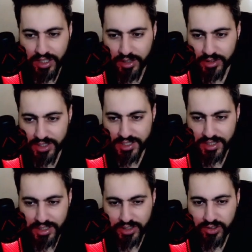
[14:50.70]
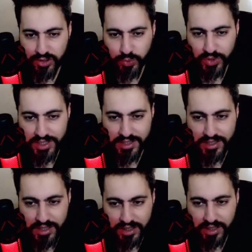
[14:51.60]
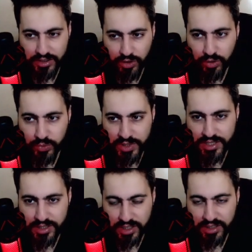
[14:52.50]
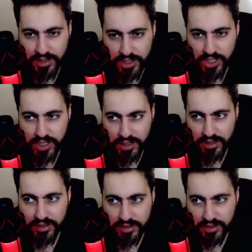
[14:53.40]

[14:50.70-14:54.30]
Because your wins are always conditional.